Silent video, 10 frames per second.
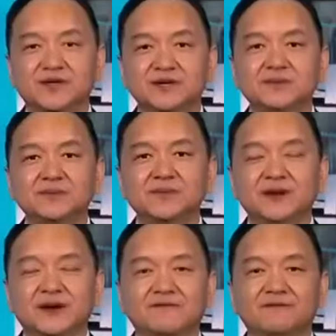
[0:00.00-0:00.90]
time
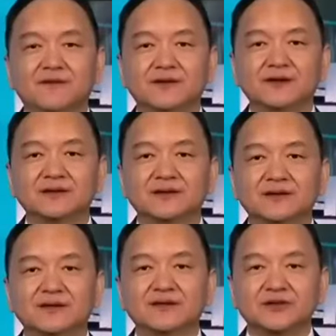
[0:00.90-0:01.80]
for
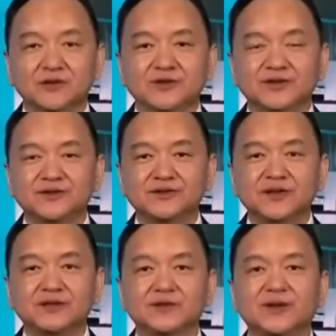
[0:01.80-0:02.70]
the users
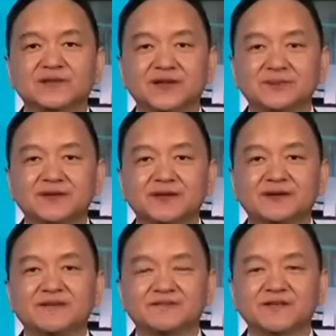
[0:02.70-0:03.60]
to accept it,
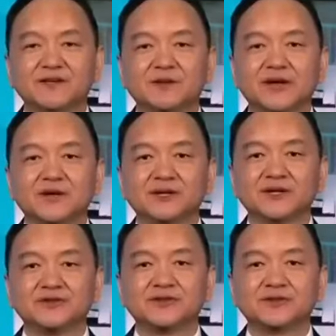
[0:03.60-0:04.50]
for the
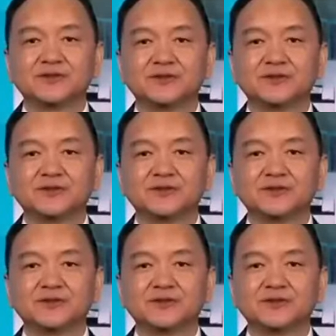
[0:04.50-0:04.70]
regulations